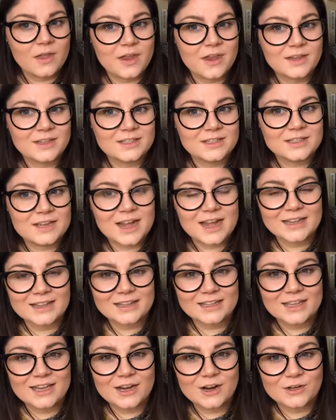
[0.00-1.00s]
it's not
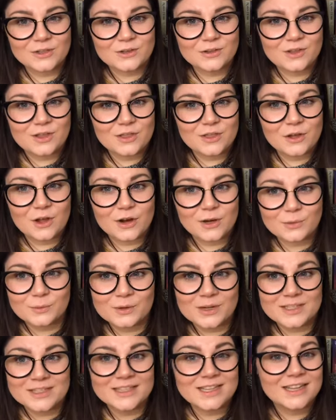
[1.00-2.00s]
the character they thought it
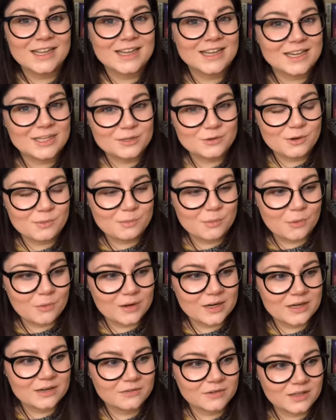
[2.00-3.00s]
was, and then they get to a
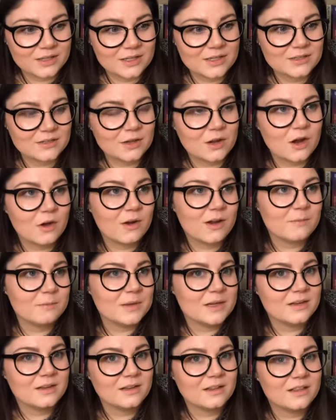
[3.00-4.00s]
point and realize, oh, I've
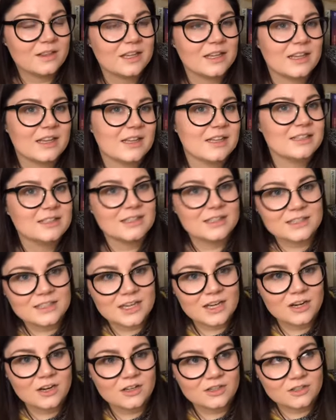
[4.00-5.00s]
been thinking it's this
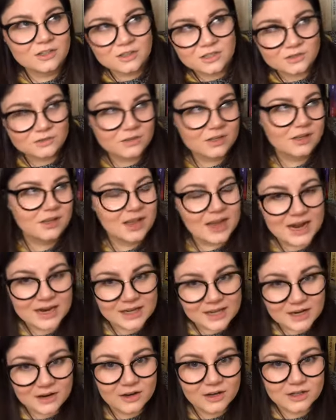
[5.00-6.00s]
character and it's really that
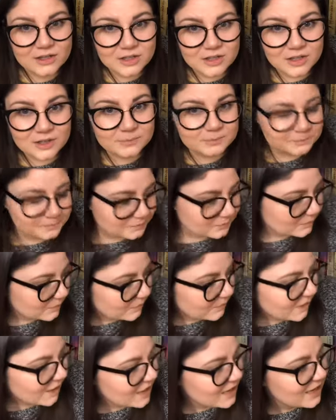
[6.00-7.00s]
character.
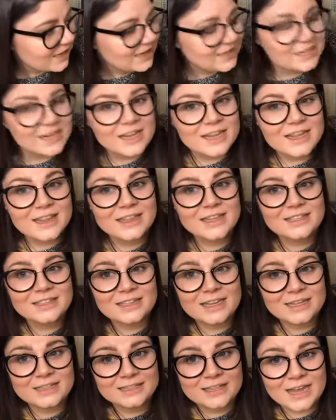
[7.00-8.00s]
And this
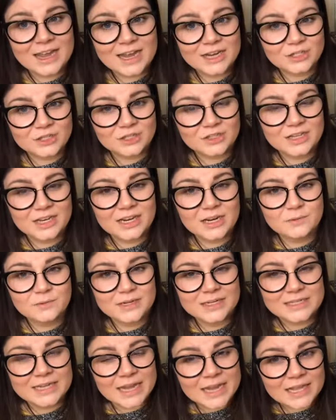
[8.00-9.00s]
is actually a
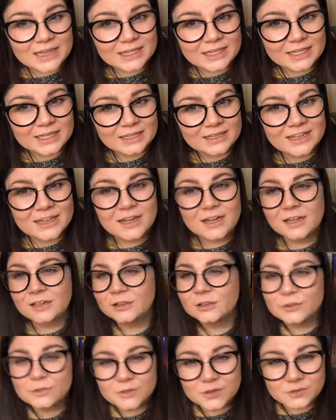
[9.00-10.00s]
retelling, a
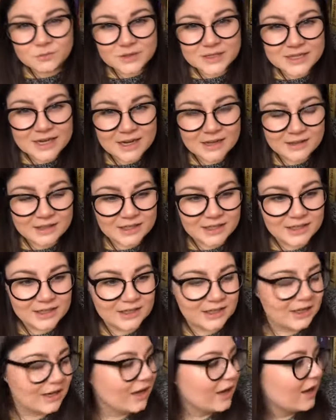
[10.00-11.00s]
loose
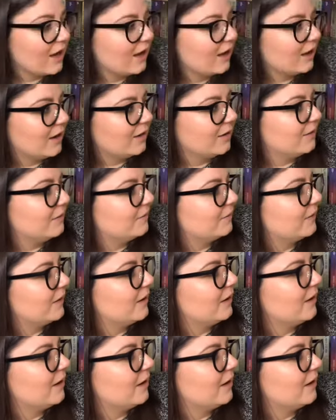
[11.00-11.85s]
retelling of